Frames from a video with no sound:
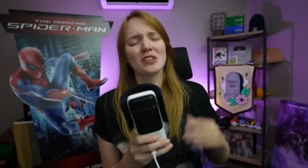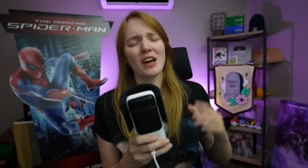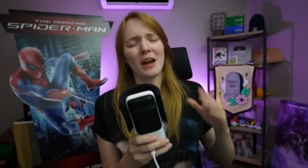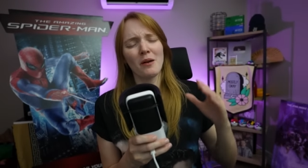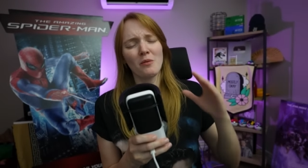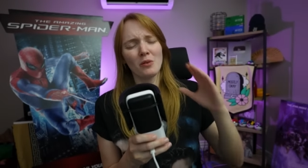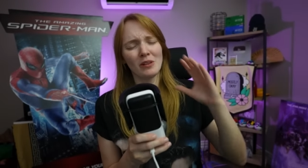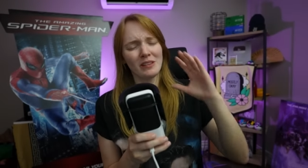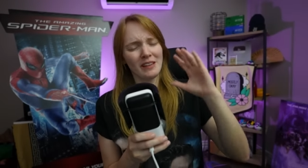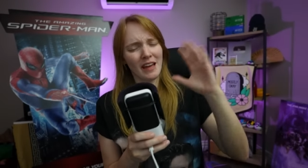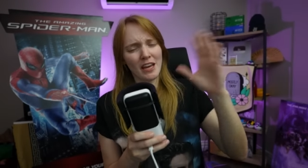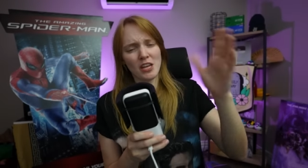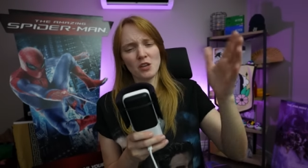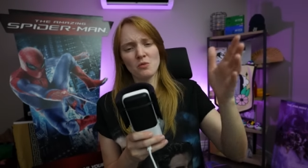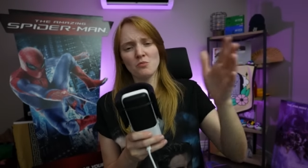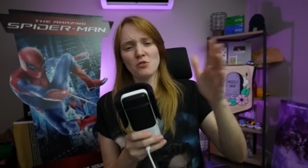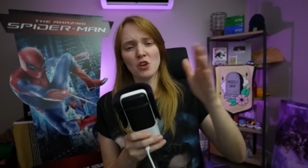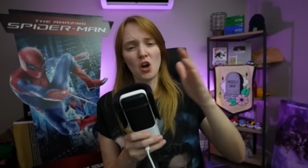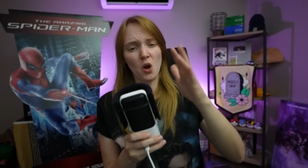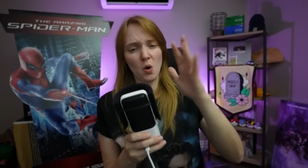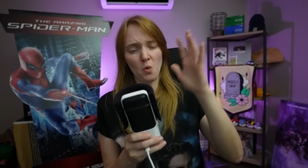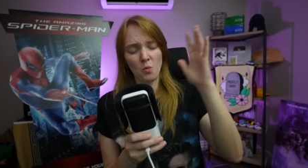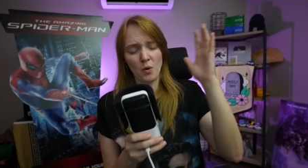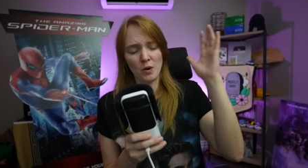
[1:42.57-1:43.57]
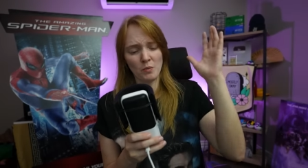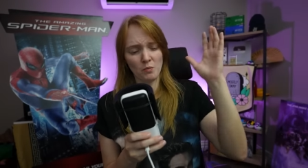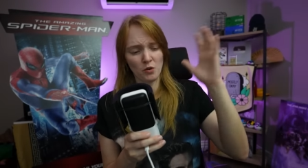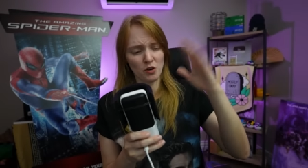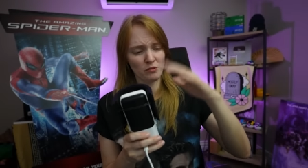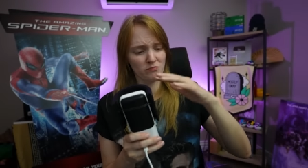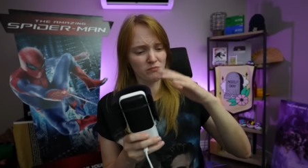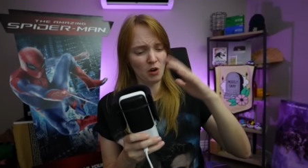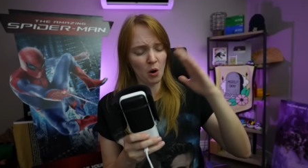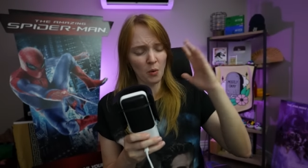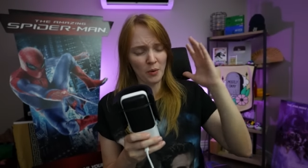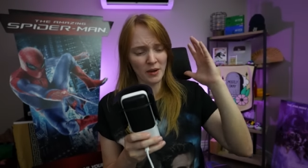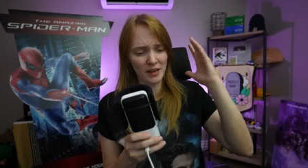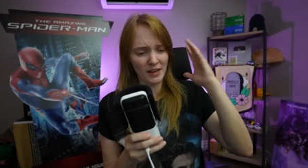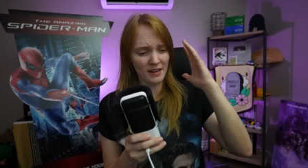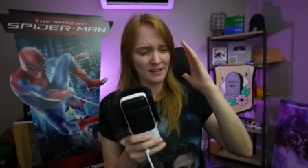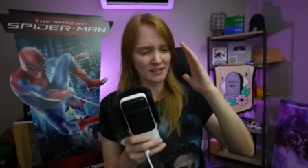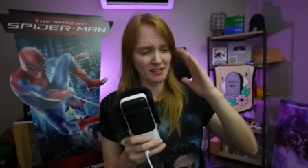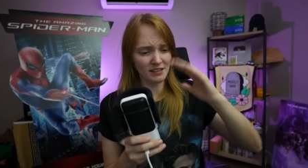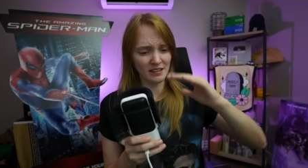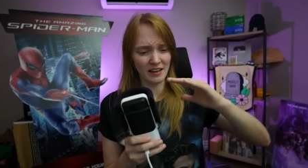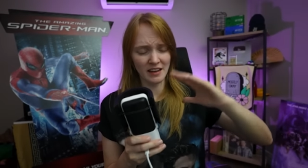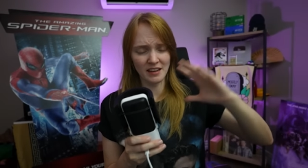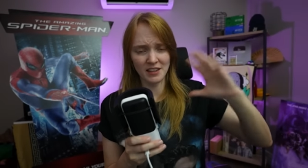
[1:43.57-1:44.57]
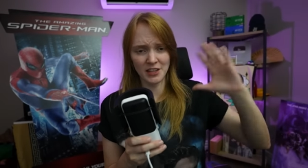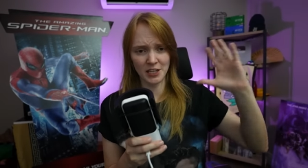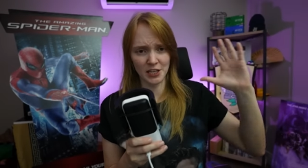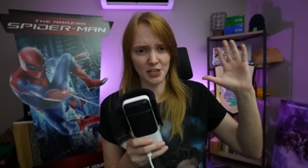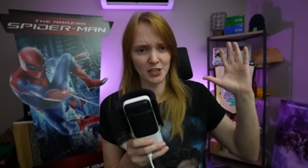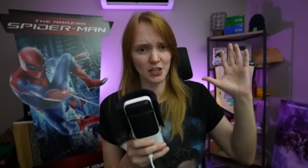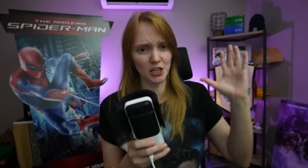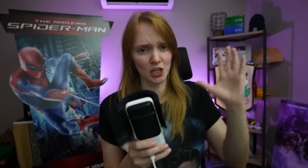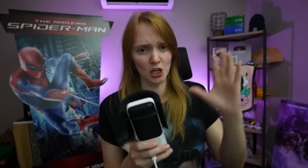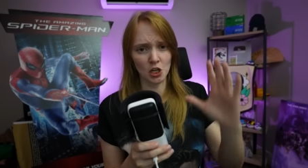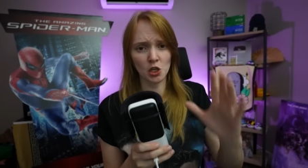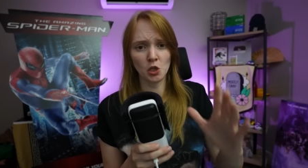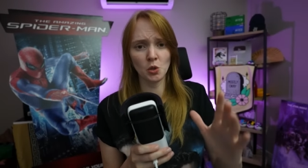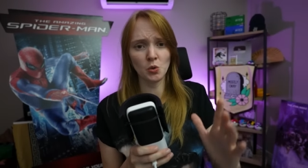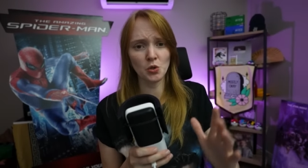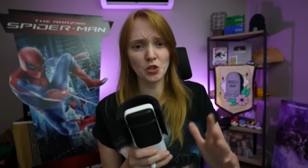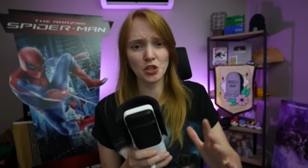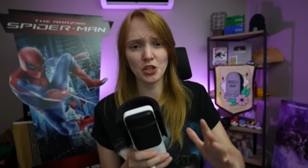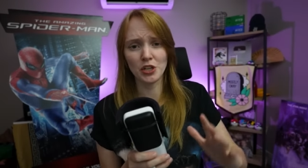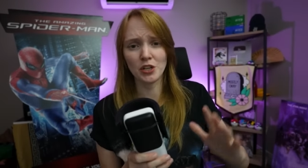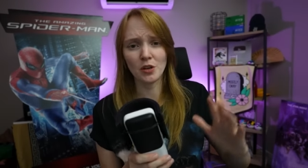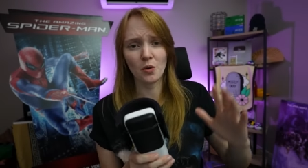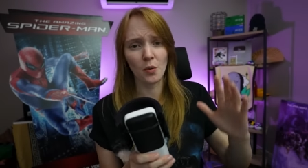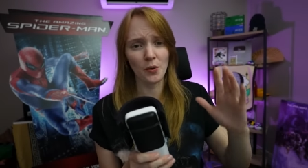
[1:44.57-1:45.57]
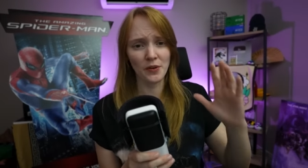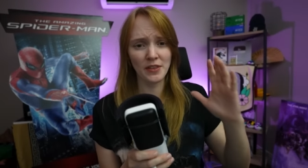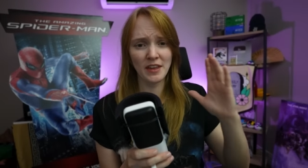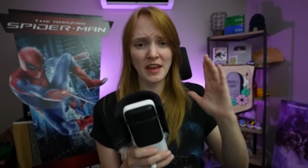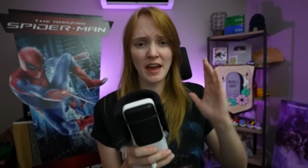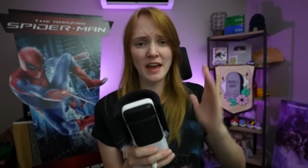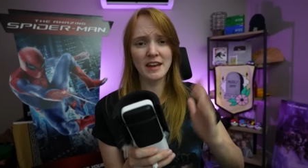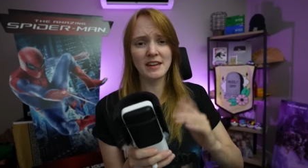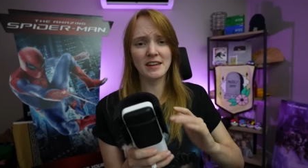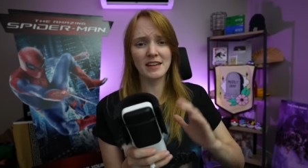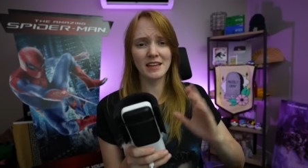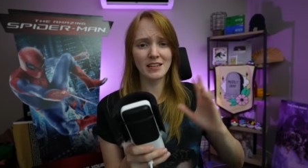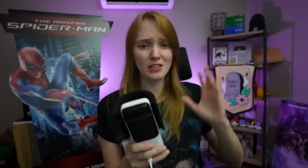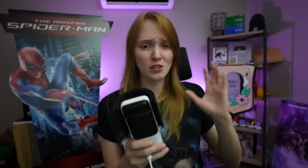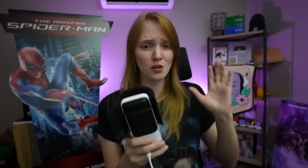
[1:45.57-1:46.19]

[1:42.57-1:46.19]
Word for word: I will let you know when we're going into like the conclusion or the ending.